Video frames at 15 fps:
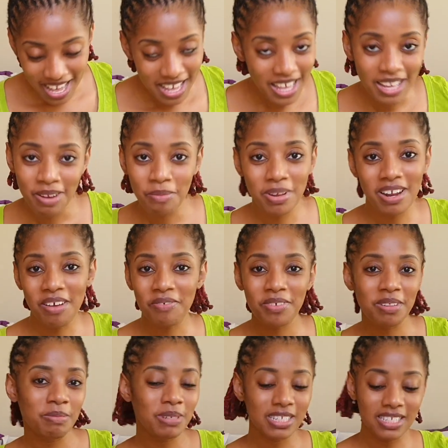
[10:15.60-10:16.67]
You know, when I
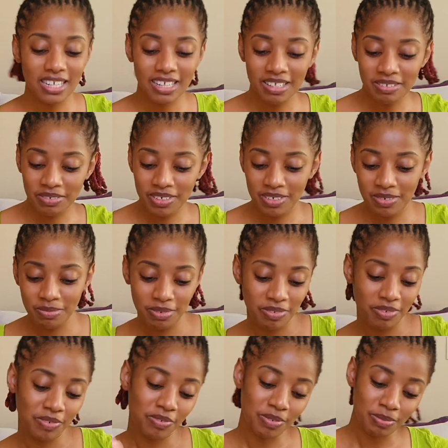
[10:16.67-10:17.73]
feel myself, you know, when
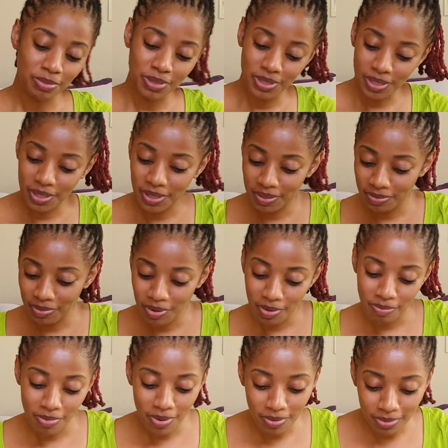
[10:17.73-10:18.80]
I feel myself, I
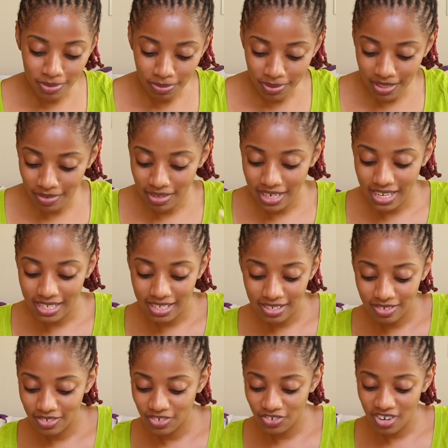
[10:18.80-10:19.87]
come out, put on my nice
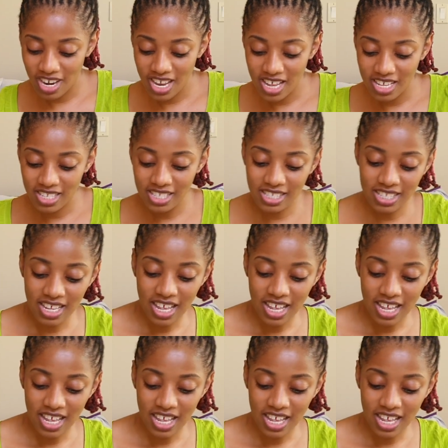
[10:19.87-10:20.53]
little dress.